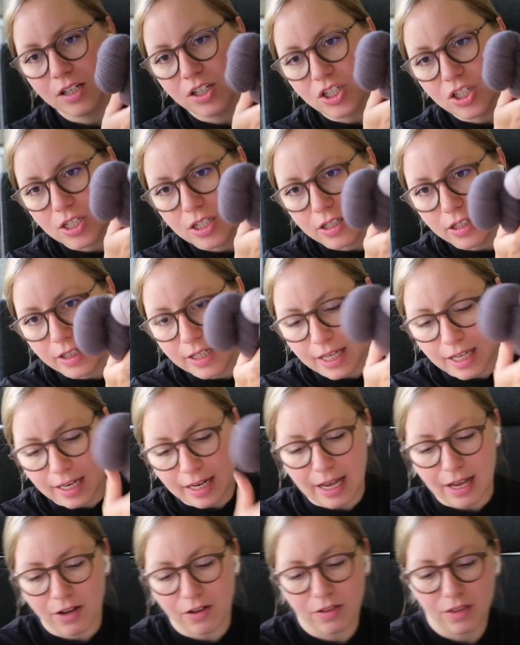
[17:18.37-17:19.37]
Just look at
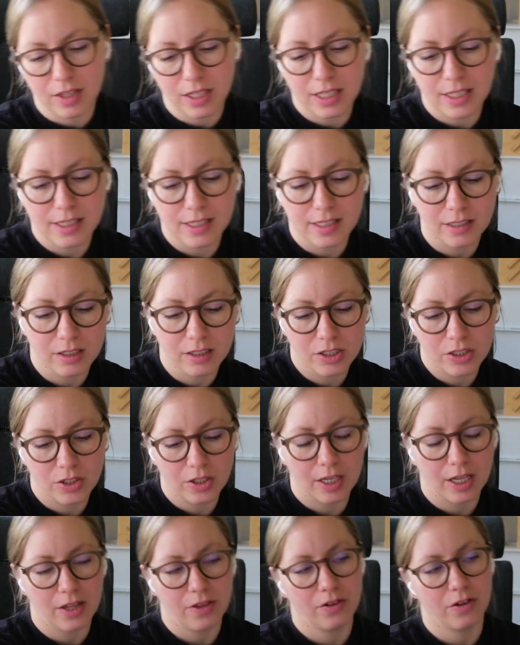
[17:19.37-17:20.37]
how these look
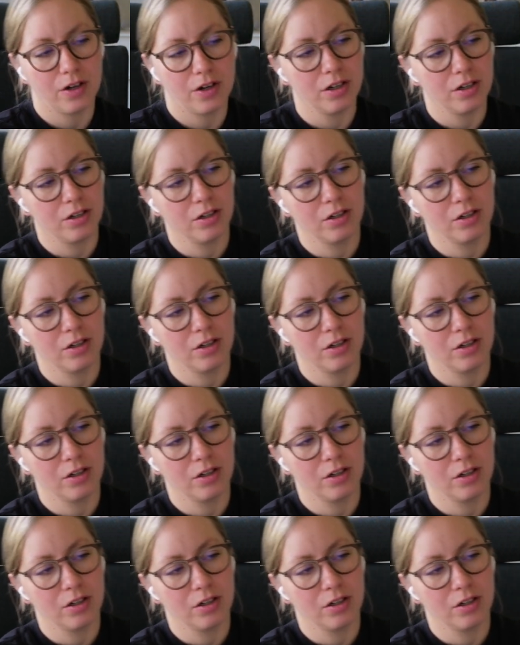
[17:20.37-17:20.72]
together.